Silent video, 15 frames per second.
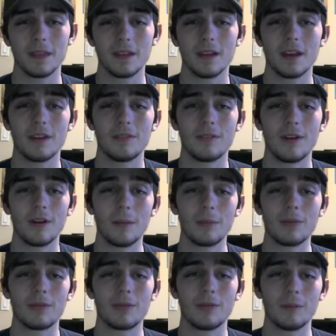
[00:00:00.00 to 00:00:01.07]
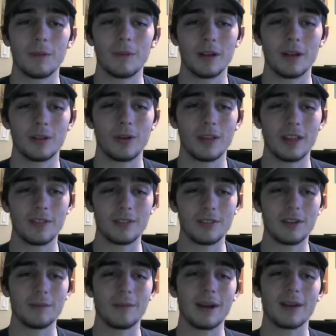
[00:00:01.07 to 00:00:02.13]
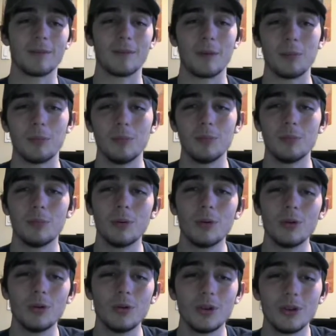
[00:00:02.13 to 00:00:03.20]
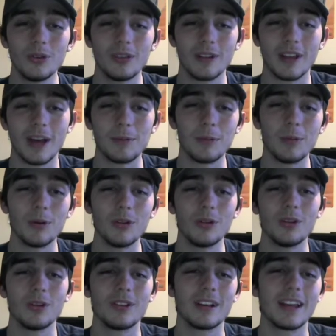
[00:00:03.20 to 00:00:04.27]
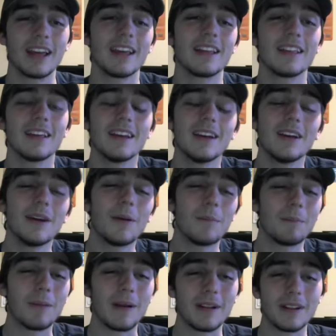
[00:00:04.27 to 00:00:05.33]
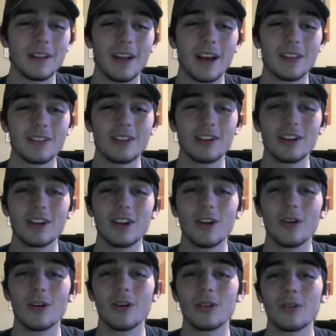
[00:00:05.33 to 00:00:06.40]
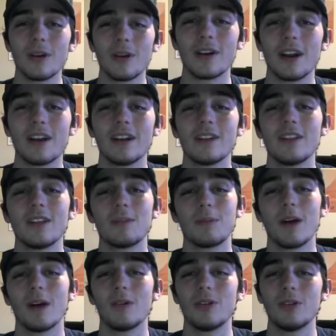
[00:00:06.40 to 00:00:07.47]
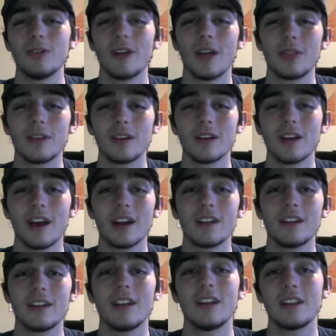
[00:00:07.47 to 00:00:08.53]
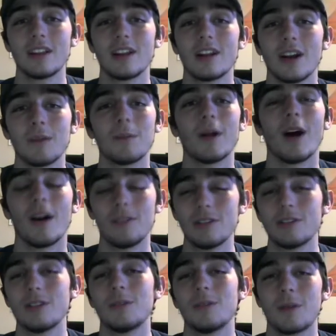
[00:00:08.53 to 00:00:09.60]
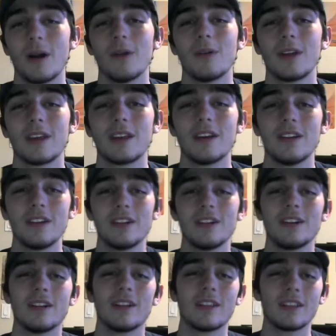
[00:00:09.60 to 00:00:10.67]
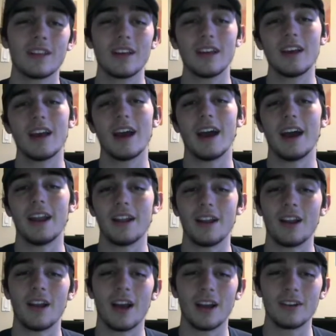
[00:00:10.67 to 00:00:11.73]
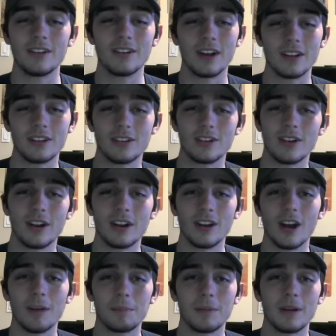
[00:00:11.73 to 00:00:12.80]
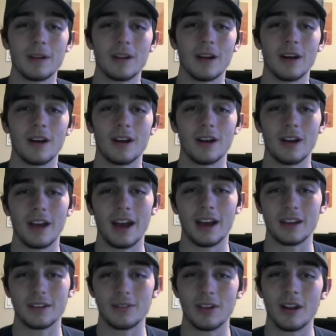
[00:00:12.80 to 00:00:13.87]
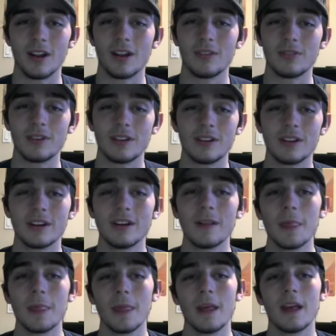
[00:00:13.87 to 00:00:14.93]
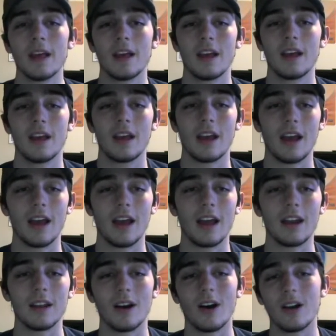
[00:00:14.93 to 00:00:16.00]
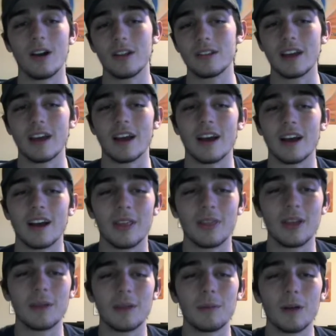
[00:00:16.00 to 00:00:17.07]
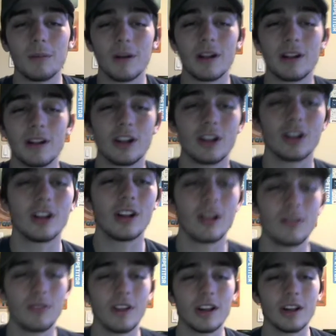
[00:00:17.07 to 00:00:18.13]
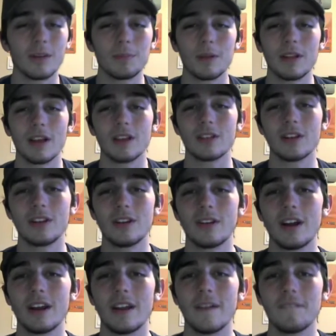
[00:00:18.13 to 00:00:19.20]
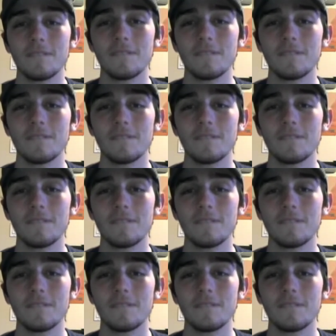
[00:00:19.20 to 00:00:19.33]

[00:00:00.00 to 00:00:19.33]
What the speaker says: If I remember from 2017, back in my Tapu Bulu using days. But Excadrill gonna go Earthquake here. This probably will do nothing. Actually did a decent chunk, but obviously probably would have killed Heliolisk had Grassy Terrain not been activated on the field here. And honestly, I think Mach Punch should just finish up this Excadrill right now.